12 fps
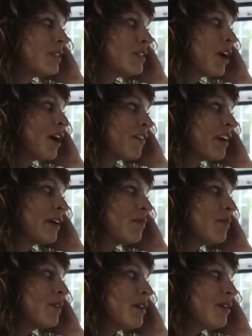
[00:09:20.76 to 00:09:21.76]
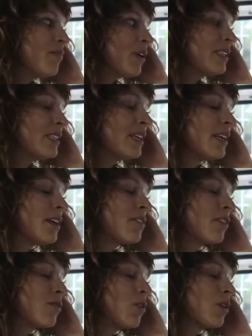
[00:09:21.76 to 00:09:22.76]
starving person in a
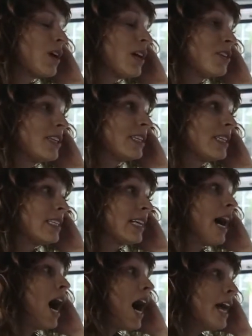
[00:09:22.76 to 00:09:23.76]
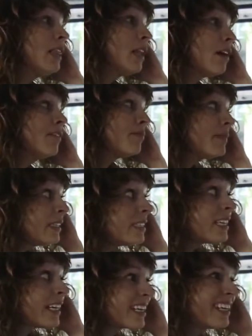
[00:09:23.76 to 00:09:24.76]
third world country is going to say, I love
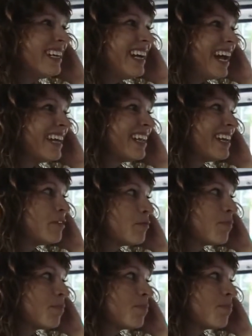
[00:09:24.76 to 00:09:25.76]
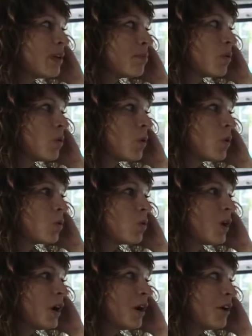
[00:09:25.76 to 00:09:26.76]
music, and then people
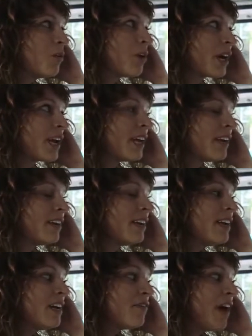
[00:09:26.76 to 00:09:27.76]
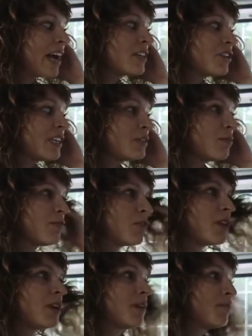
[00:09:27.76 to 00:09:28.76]
who work in factories
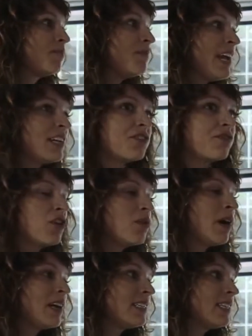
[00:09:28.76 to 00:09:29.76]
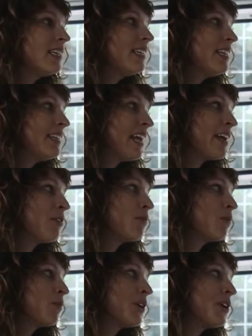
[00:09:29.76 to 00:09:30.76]
before the age of robots, they
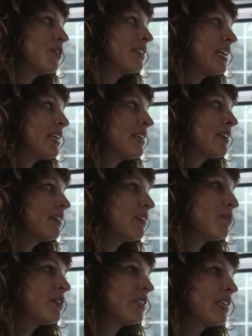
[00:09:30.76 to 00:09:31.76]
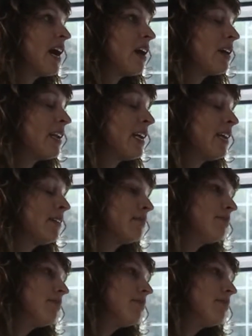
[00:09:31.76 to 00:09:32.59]
were using the musicality,